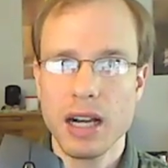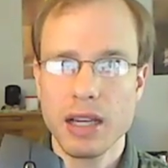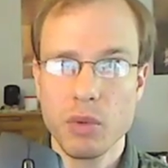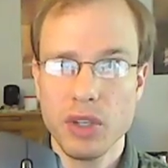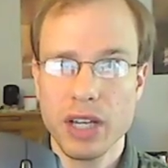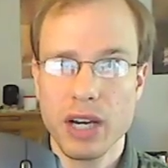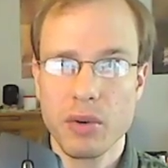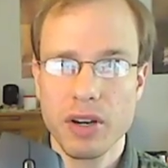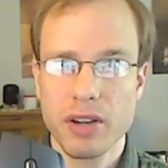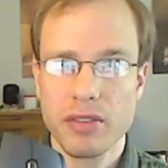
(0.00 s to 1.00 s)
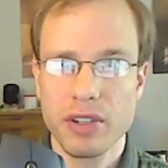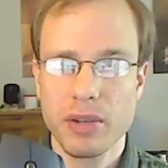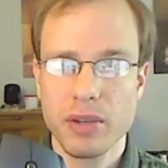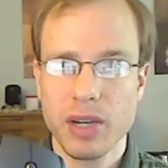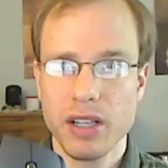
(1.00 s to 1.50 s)
It will not work
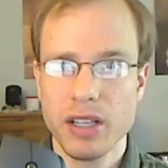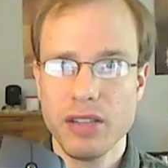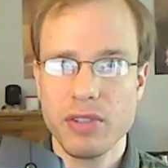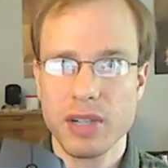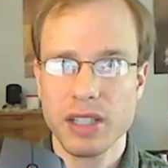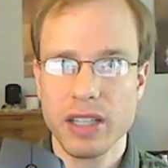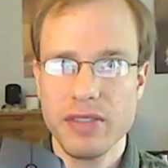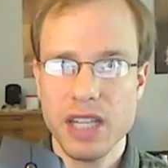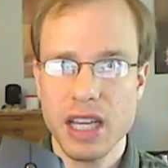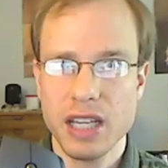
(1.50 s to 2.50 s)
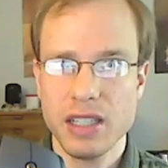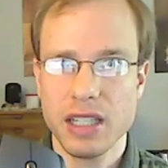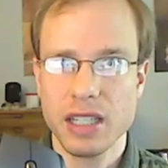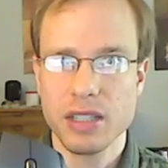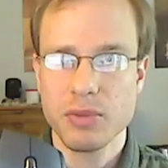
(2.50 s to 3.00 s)
very well if you are left-handed.
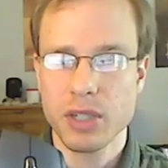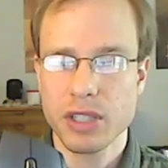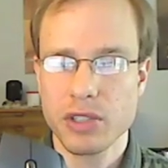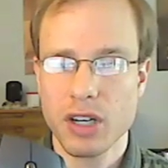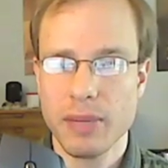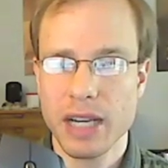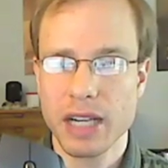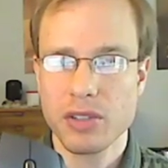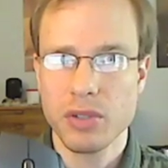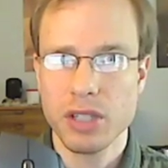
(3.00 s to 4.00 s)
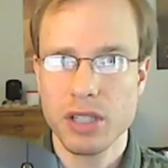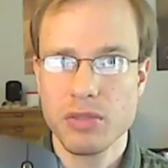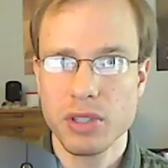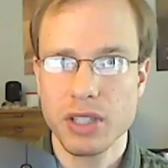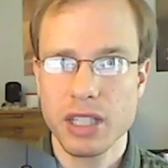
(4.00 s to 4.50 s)
That is one drawback to it. It
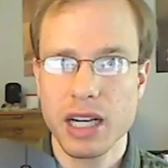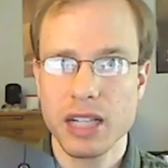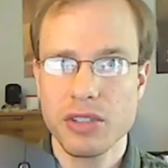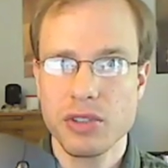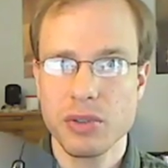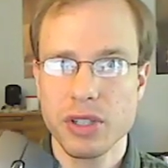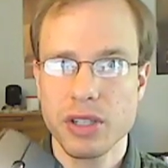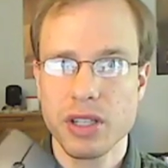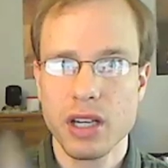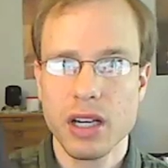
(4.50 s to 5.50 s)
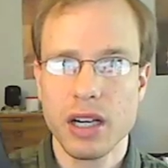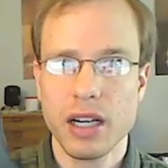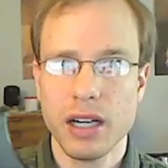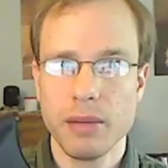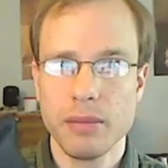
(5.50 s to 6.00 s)
is really contoured,
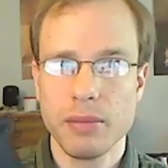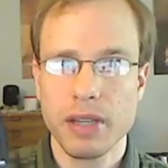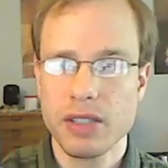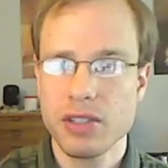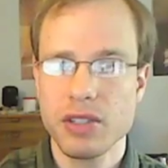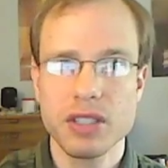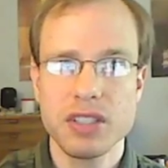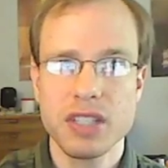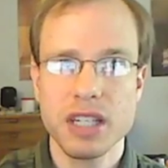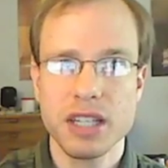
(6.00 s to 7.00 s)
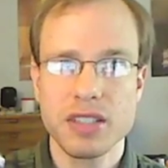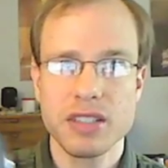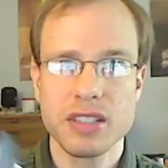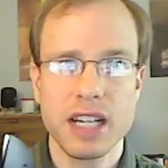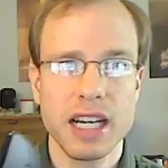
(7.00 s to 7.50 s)
as you can see on the
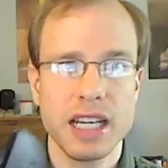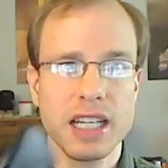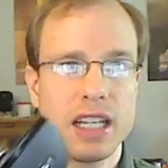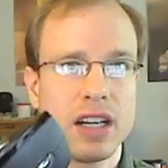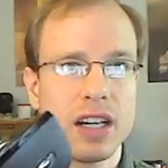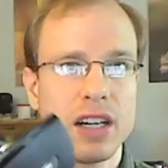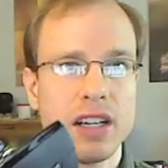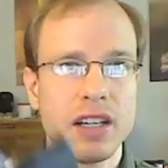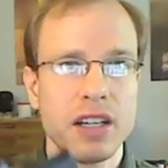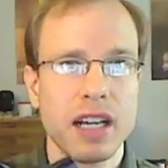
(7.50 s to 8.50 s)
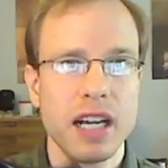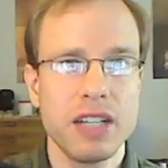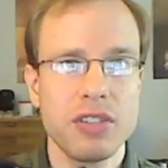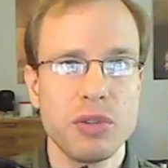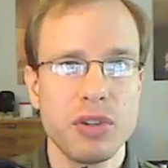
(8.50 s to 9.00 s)
side here,
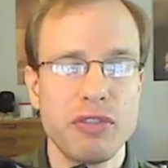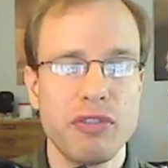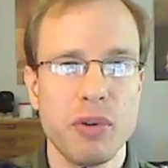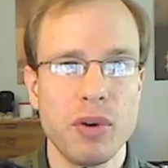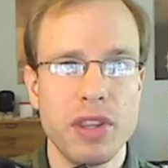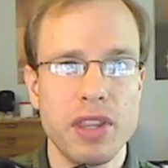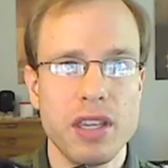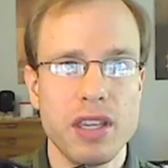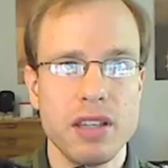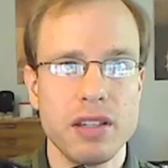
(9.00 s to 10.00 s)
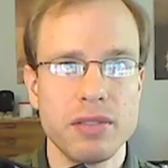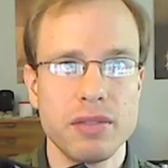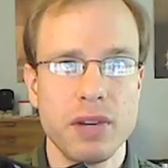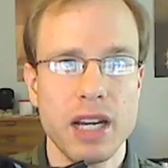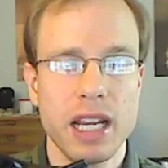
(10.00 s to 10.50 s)
contoured for the
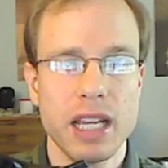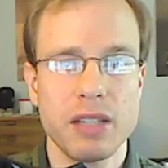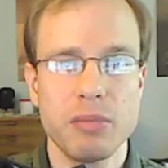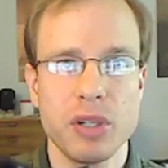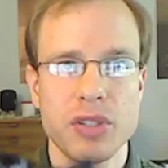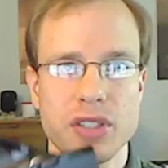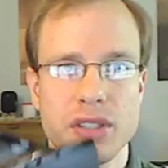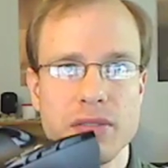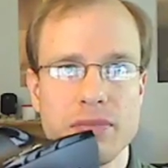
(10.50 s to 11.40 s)
right-handed person.